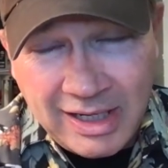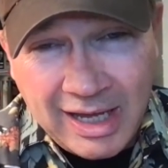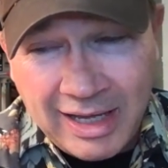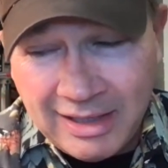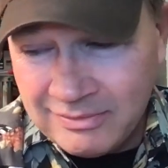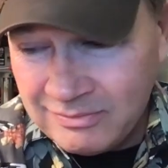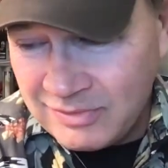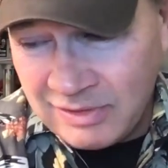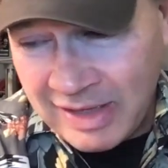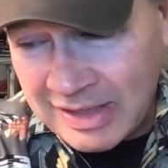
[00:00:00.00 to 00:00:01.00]
Uh,
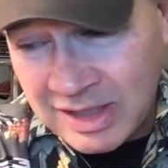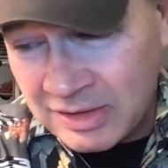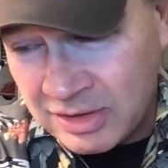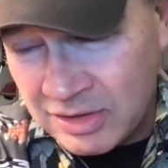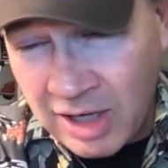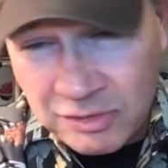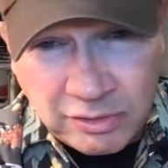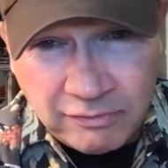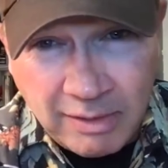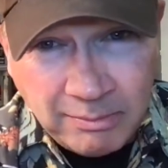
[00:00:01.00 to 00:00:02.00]
if that's not the
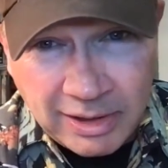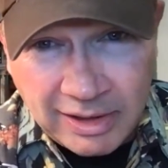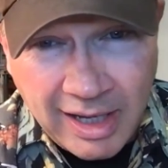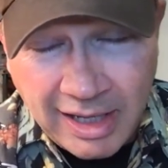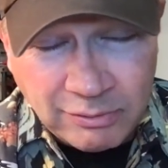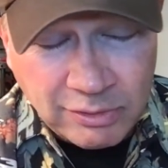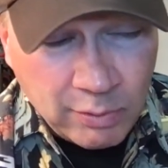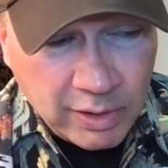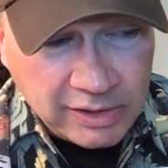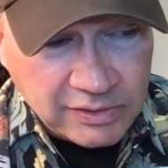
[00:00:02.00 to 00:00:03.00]
doctrine of humbling, I, I don't know
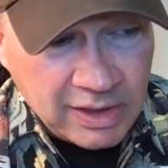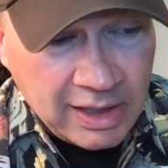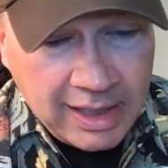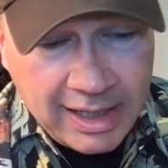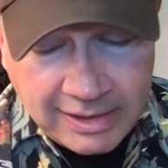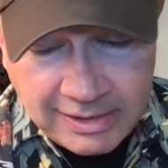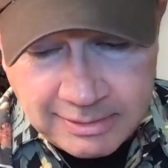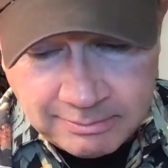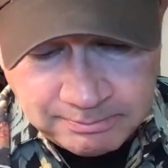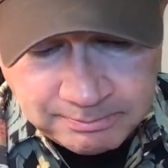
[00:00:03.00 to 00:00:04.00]
what is. And
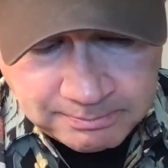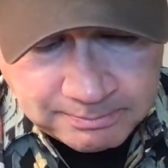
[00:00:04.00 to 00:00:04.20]
then